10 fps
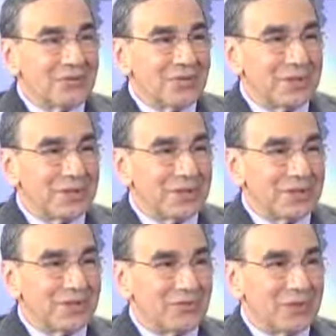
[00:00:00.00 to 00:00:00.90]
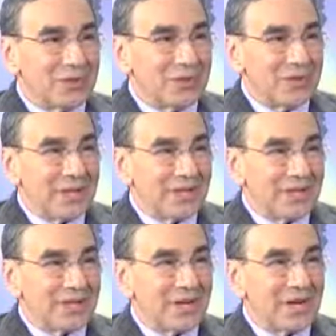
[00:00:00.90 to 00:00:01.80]
circulations being created,
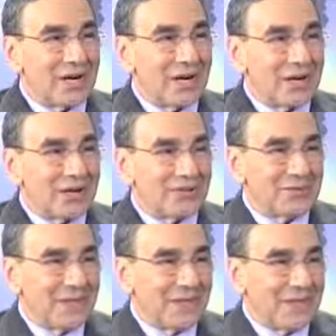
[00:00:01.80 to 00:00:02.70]
because the heart has